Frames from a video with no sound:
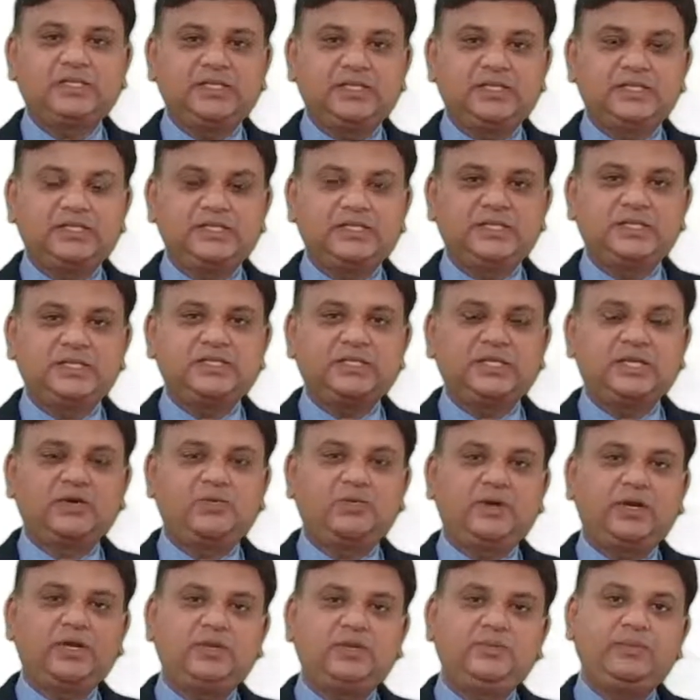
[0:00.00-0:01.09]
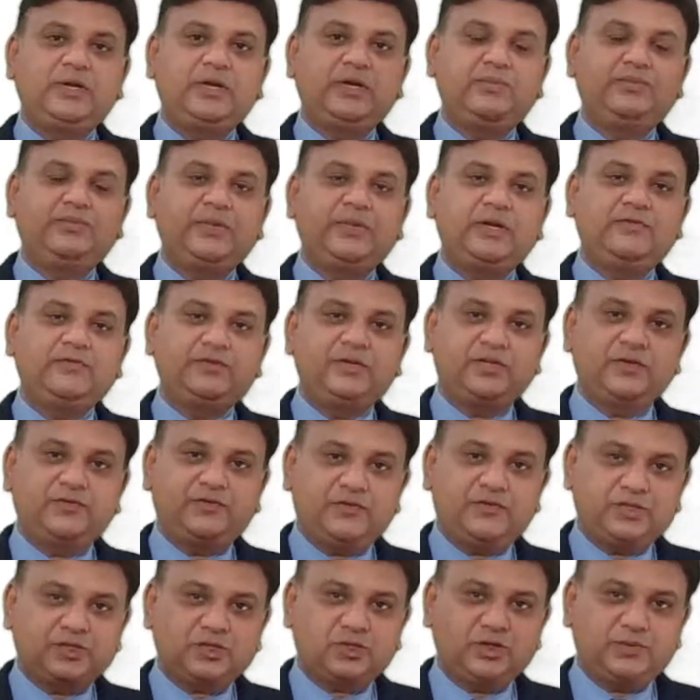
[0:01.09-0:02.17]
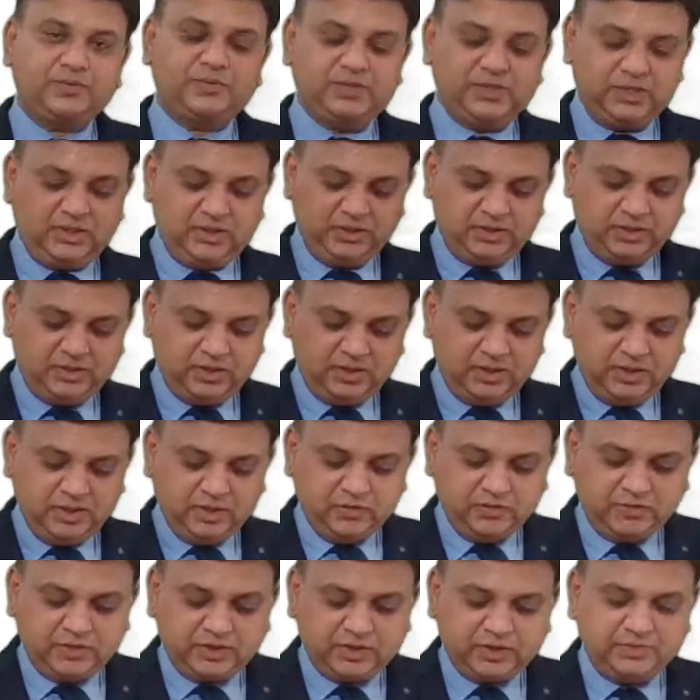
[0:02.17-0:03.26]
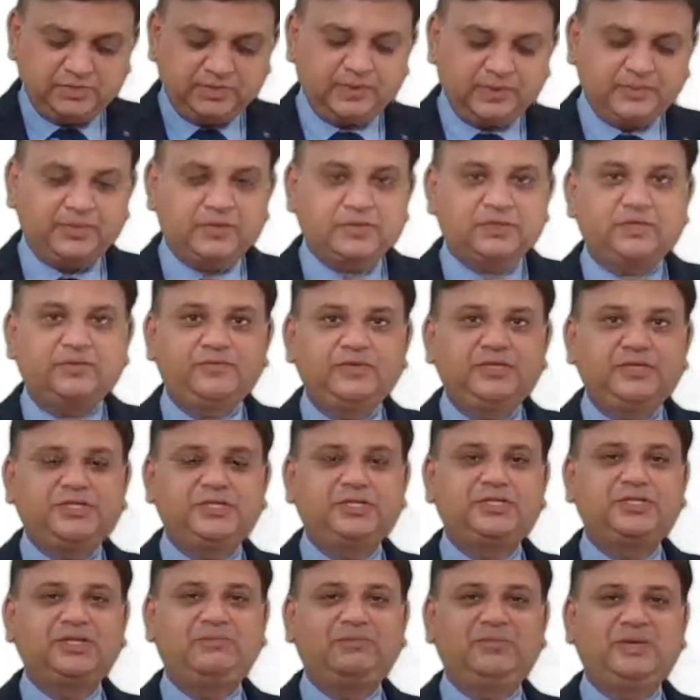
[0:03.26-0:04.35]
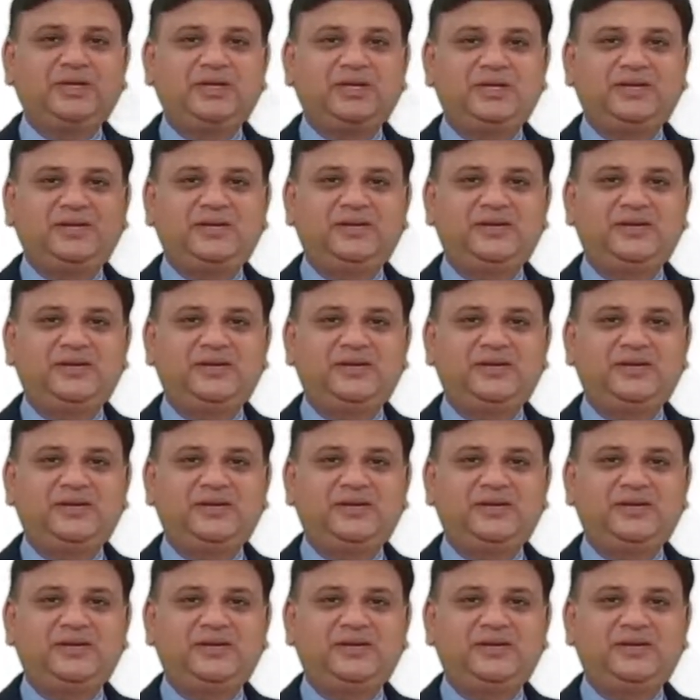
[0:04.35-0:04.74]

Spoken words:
this is required to be compared with the first option for the purpose of decision making.